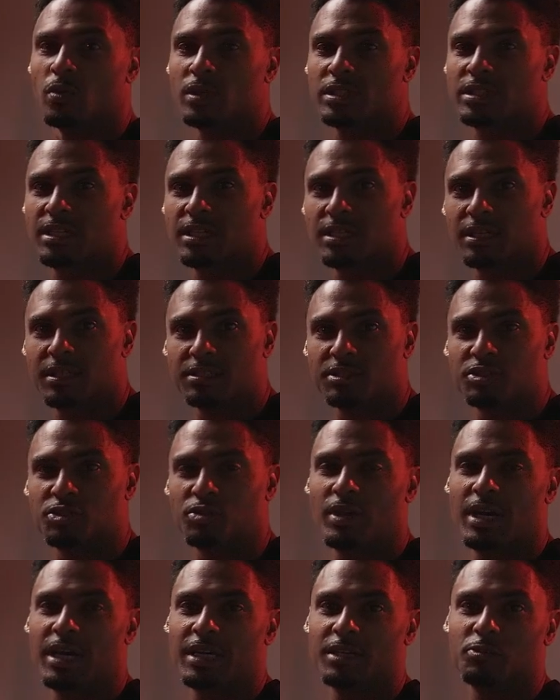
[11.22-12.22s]
What's good? It's
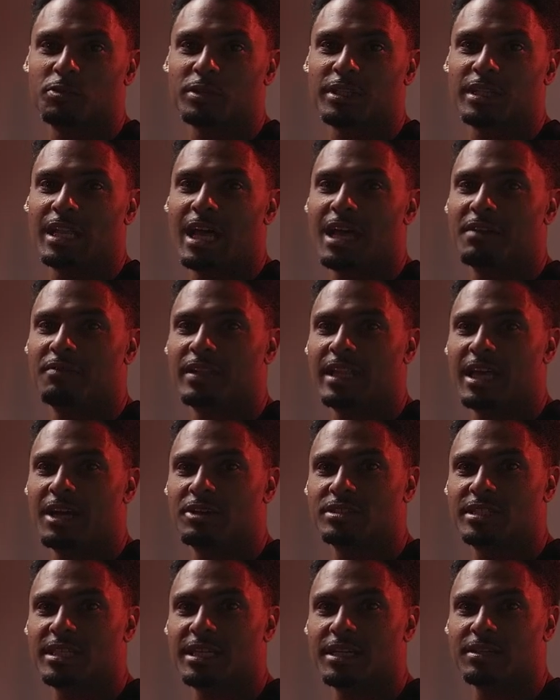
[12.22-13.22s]
Jeron with the Lava
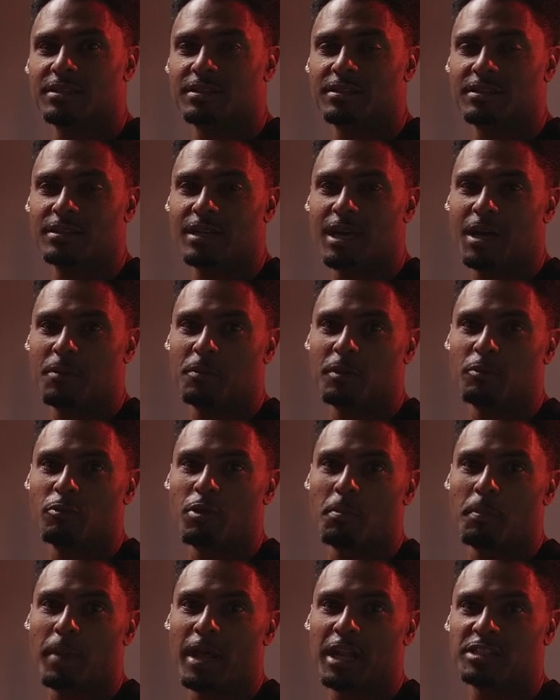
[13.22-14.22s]
Lounge here. I'm with
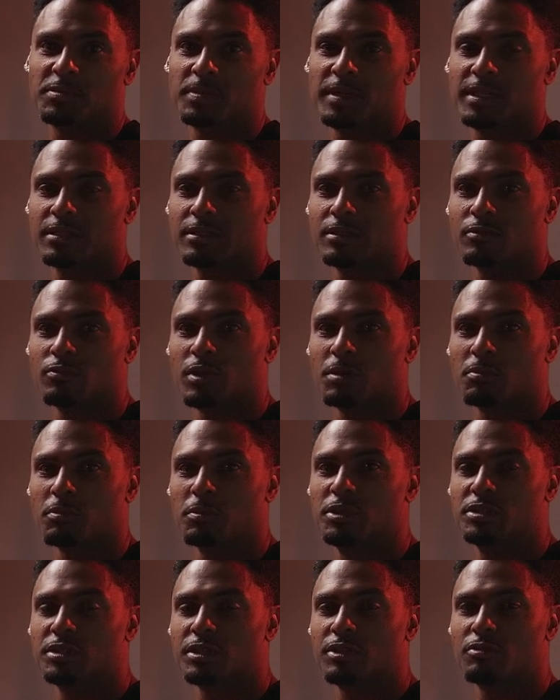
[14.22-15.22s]
Erupt Management and the Erupt
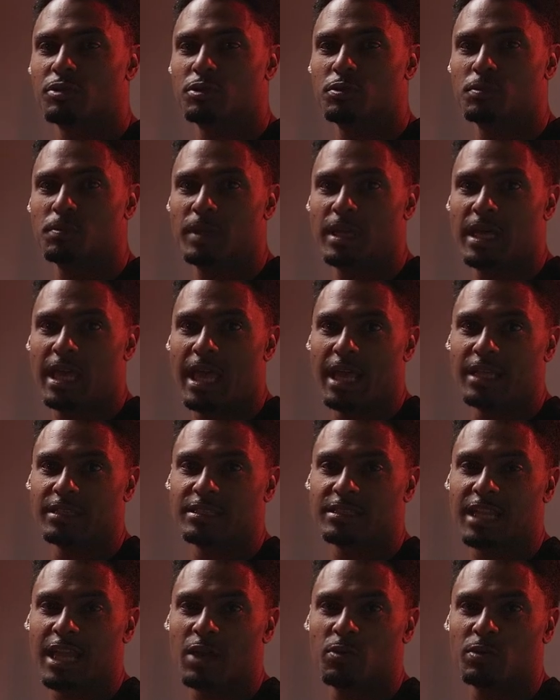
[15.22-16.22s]
Music Group. And
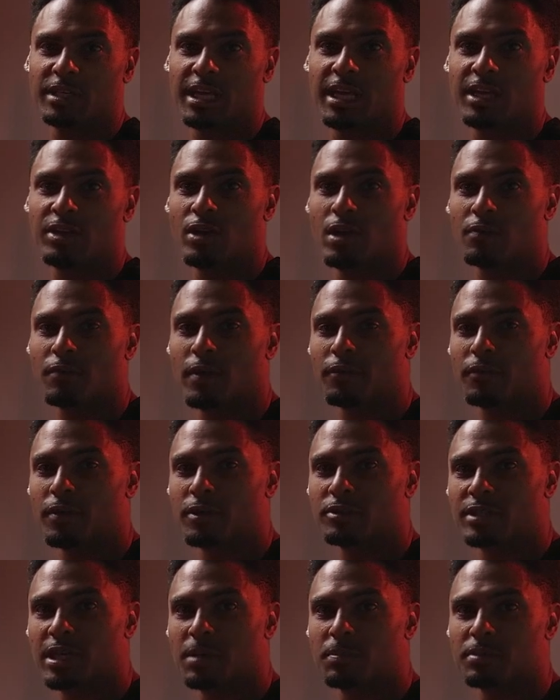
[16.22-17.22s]
today we're kicking off our
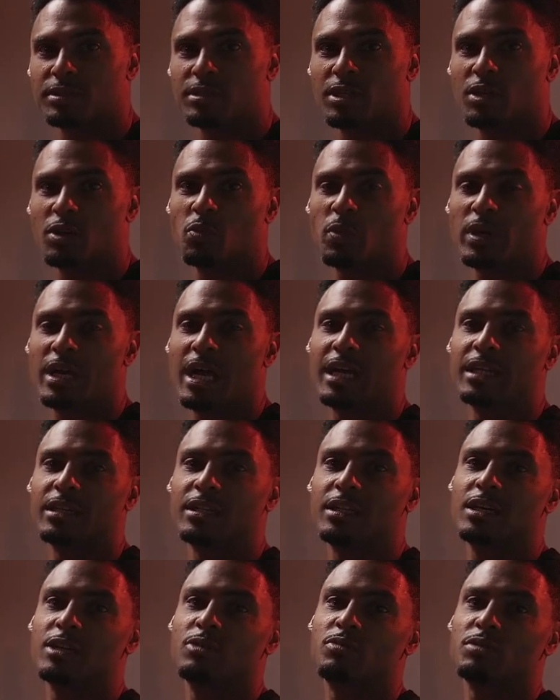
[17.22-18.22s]
first episode. We got
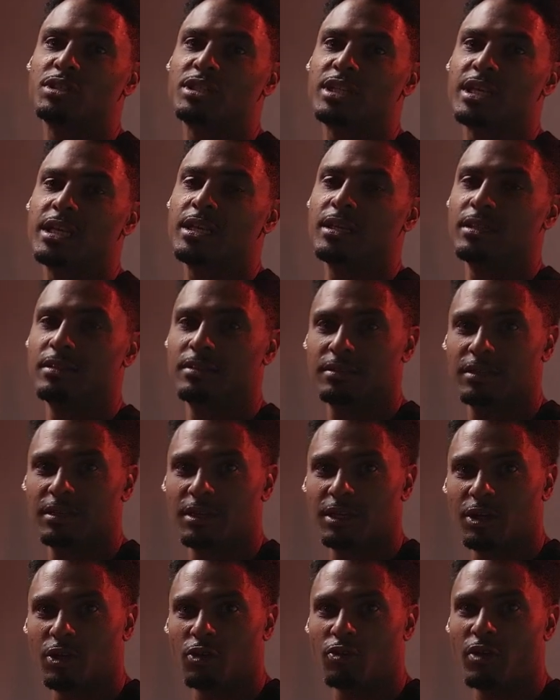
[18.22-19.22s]
Doug Rasheed,
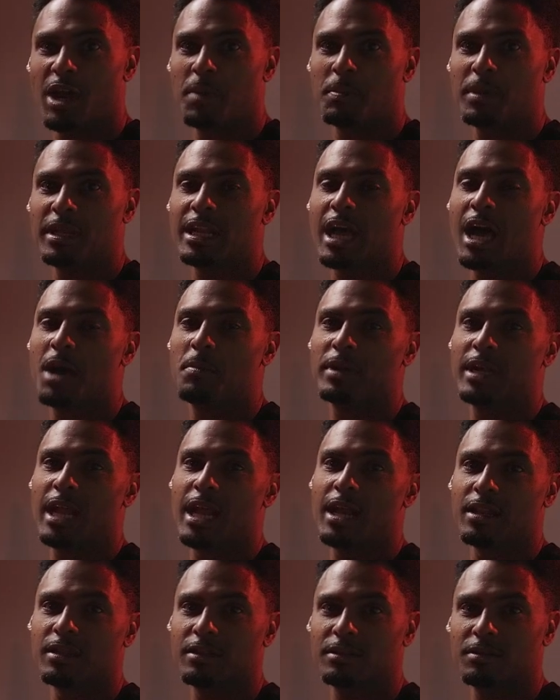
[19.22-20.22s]
Grammy
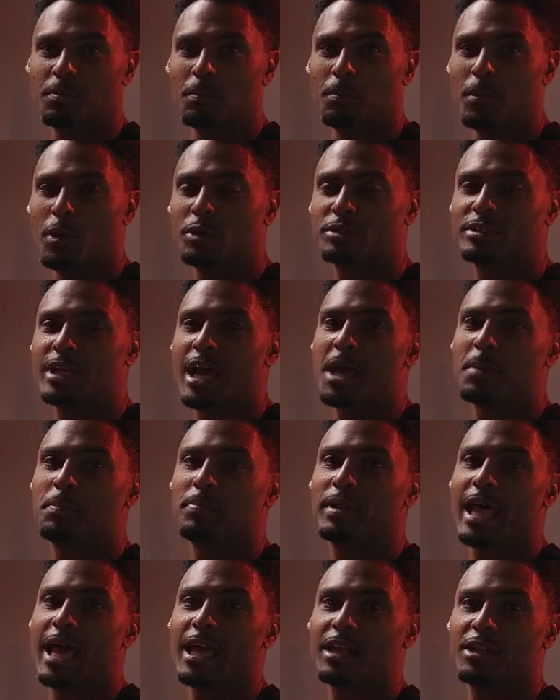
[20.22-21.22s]
nominated,
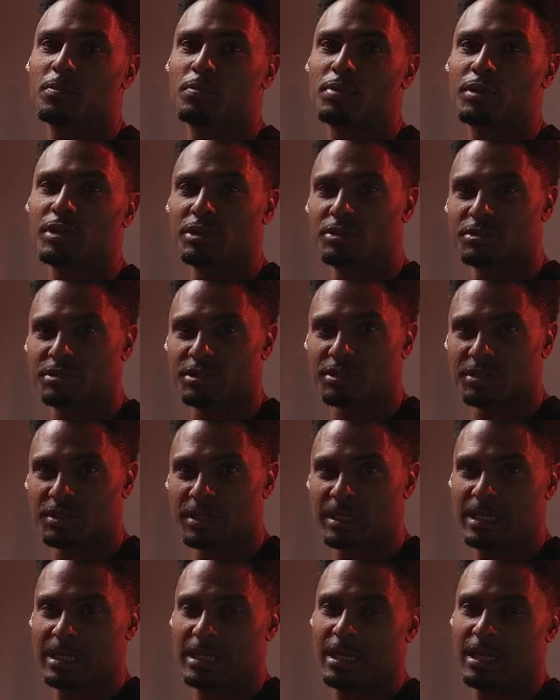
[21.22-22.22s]
multi-platinum producer,
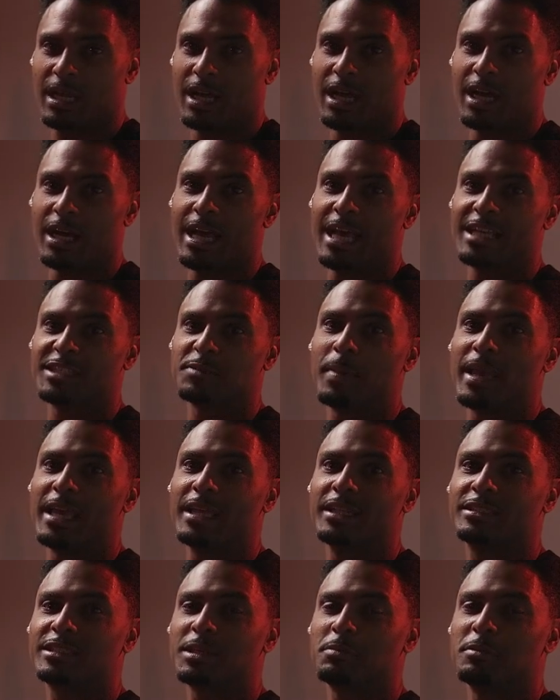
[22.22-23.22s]
has
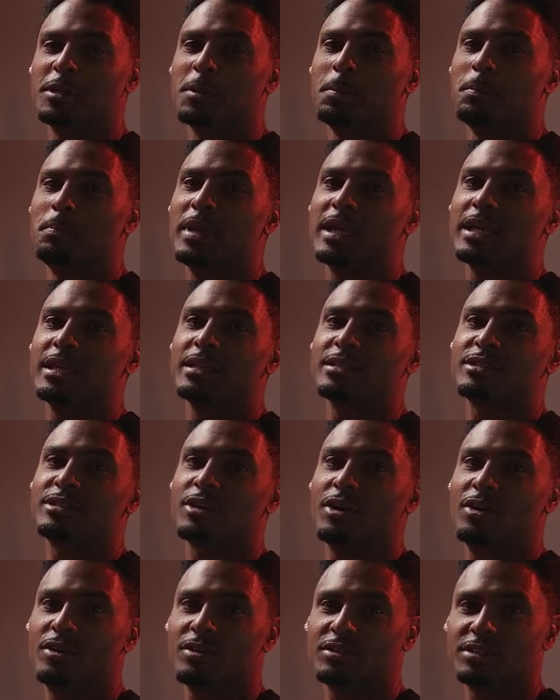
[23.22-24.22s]
made some of the biggest
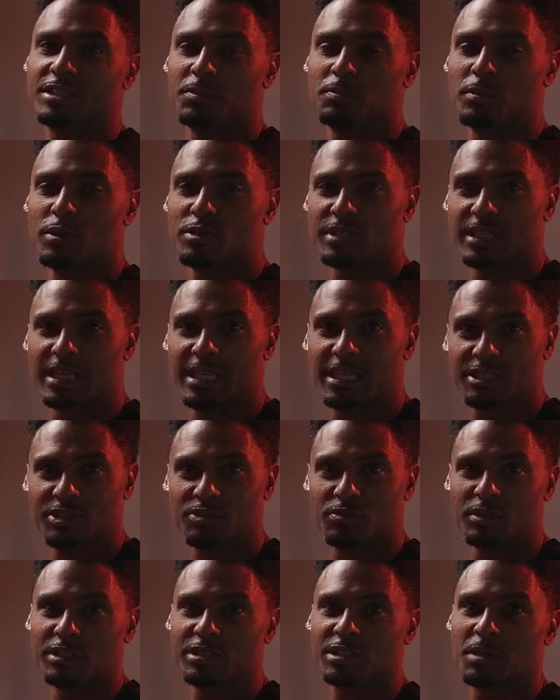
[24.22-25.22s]
songs in music
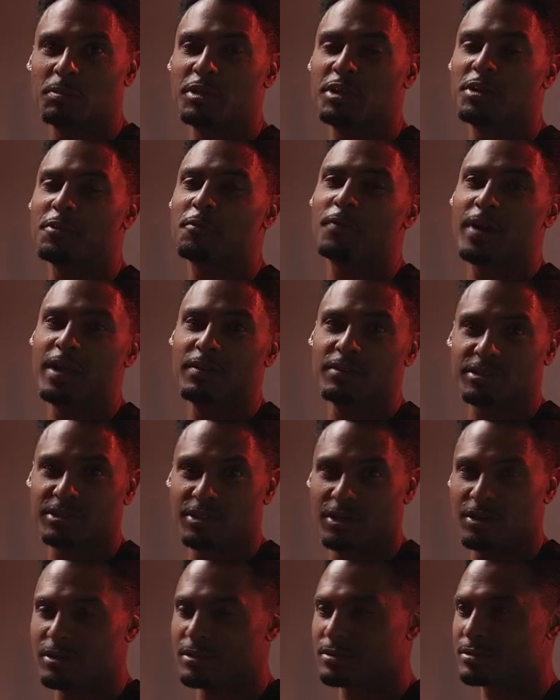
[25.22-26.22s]
history, some of your favorite
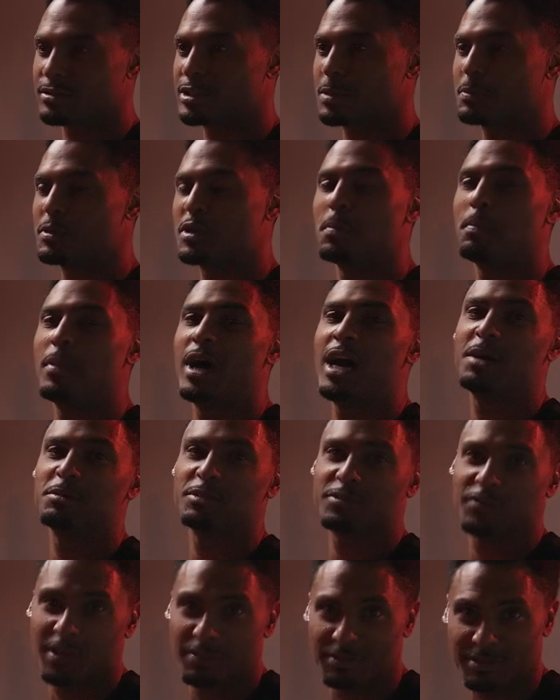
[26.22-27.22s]
songs, some of your
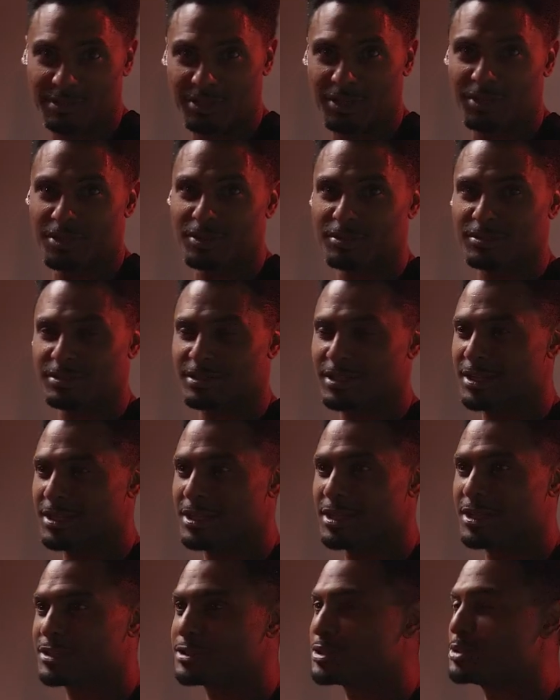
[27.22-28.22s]
mom's favorite songs,
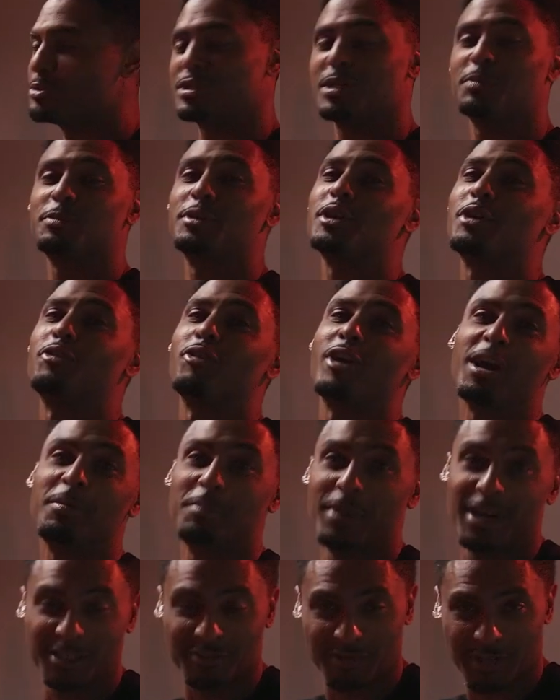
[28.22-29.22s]
shoot, some of your
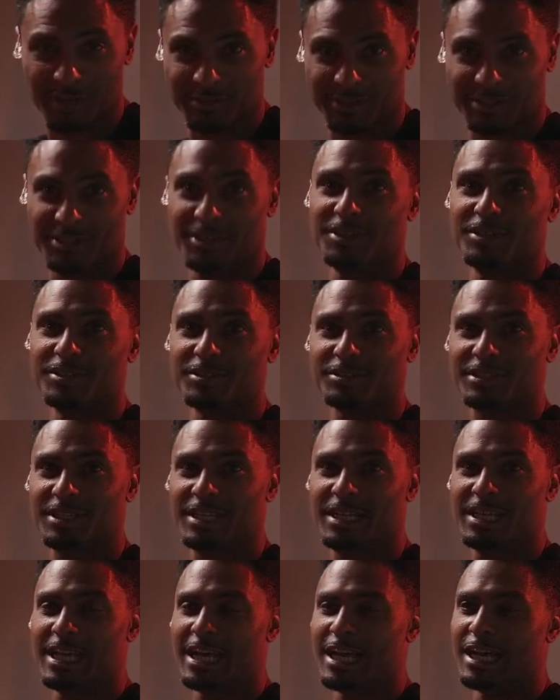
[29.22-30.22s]
grandma's favorite songs.
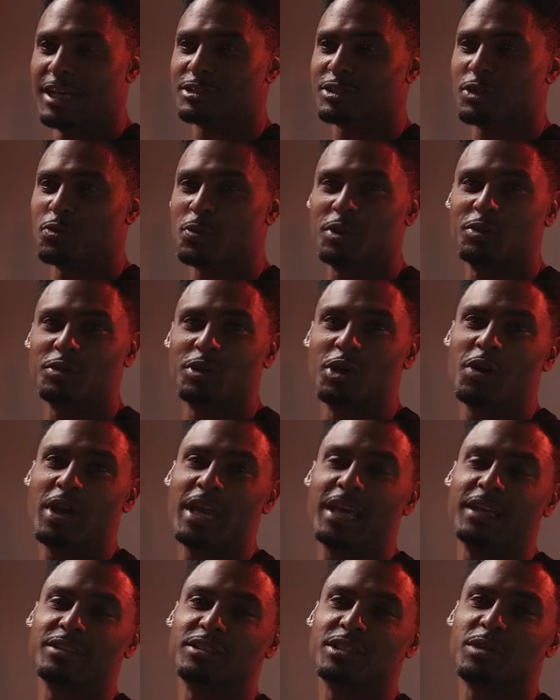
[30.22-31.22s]
So we're gonna go
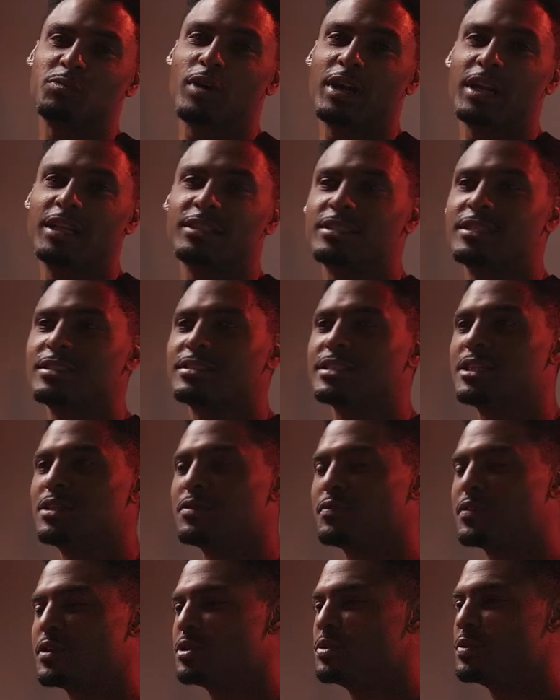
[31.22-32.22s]
ahead and jump right into this
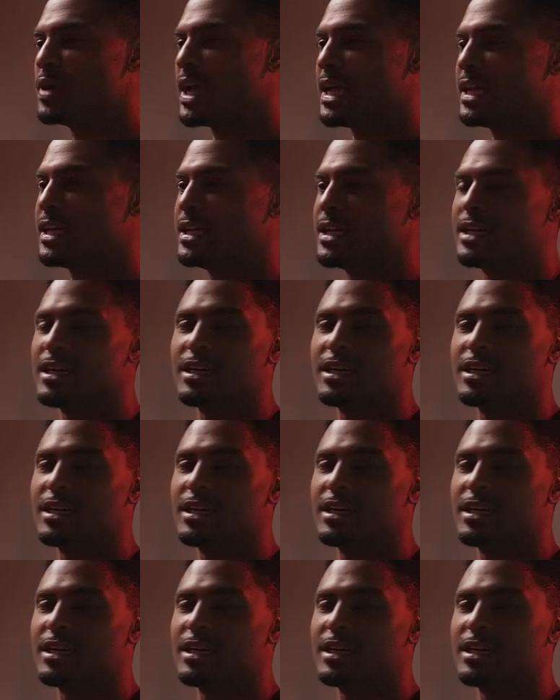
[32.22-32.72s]
interview and